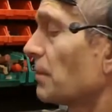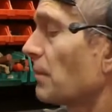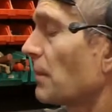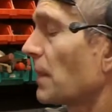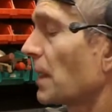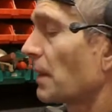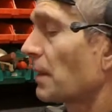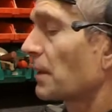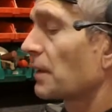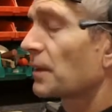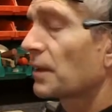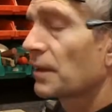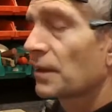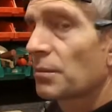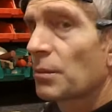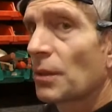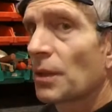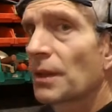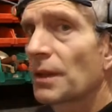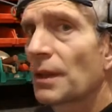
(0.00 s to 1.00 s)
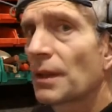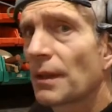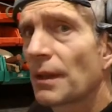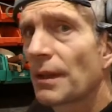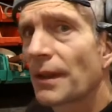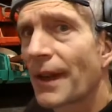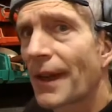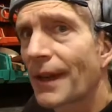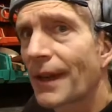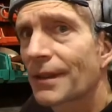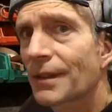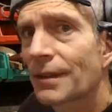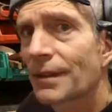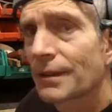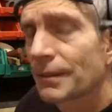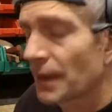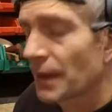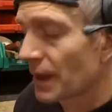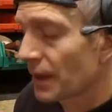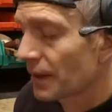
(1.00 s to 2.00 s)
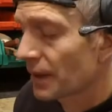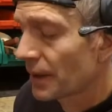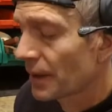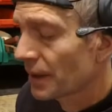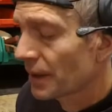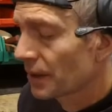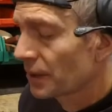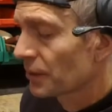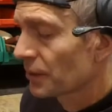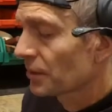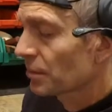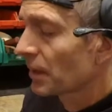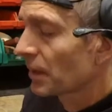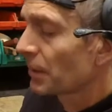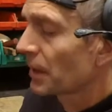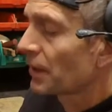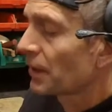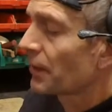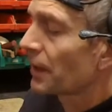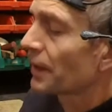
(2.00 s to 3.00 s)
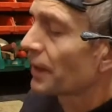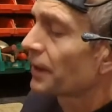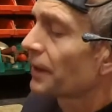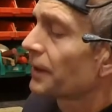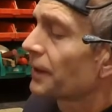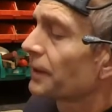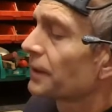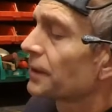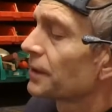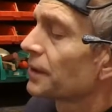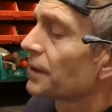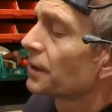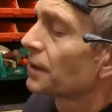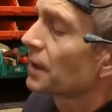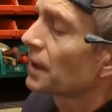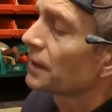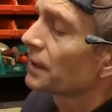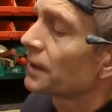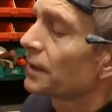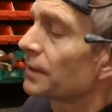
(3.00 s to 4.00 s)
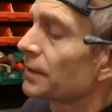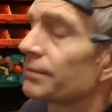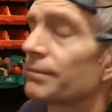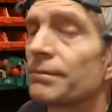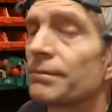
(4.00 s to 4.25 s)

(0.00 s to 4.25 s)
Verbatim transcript: my small little axle and I used my big grinder to cut.